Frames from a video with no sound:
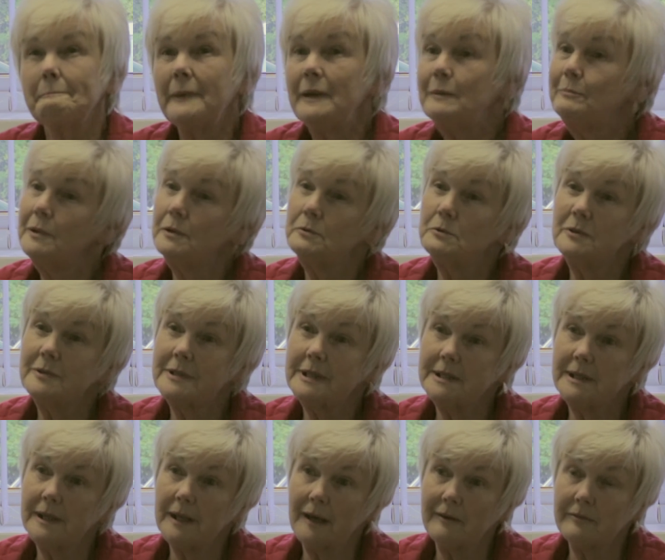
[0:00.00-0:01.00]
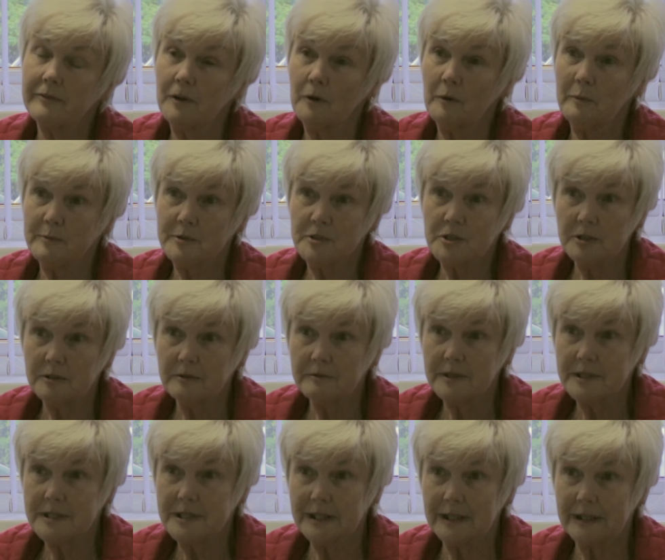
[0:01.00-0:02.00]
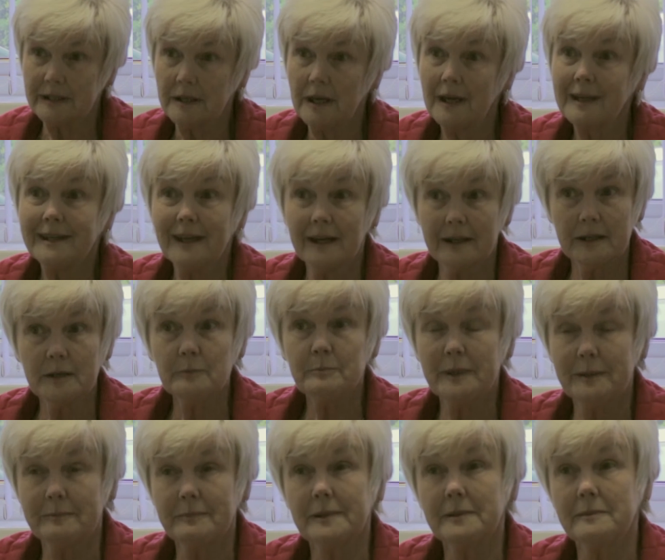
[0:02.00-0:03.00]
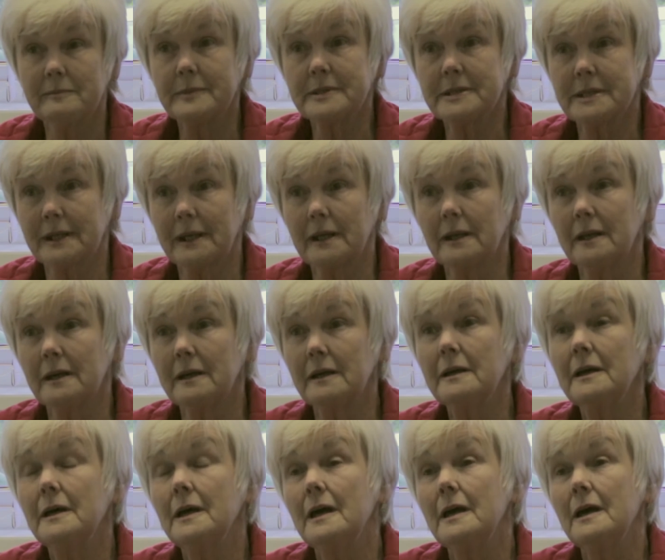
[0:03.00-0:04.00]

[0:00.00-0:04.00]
People who didn't have the opportunity, younger people in particular,